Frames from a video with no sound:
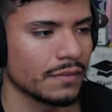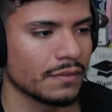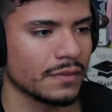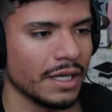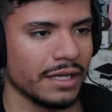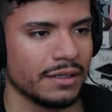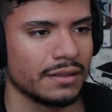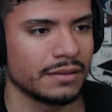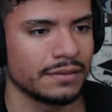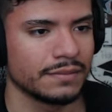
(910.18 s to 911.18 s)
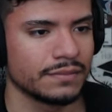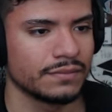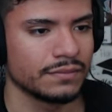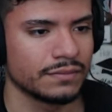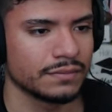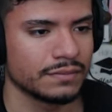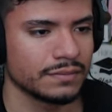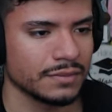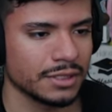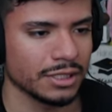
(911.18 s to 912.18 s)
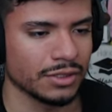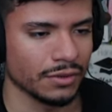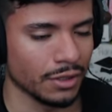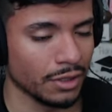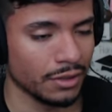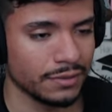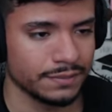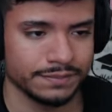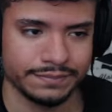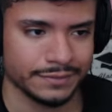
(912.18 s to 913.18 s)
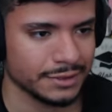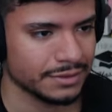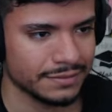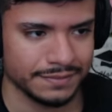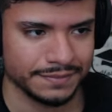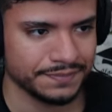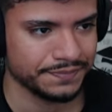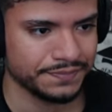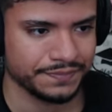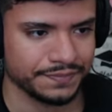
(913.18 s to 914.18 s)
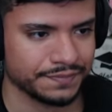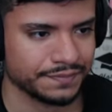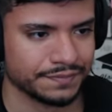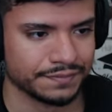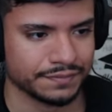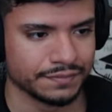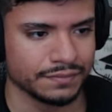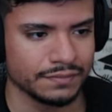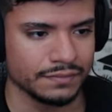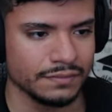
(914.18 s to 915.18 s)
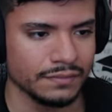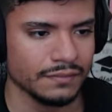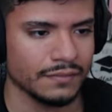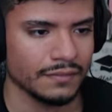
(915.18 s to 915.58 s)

Hey. Good throw. To the outside, you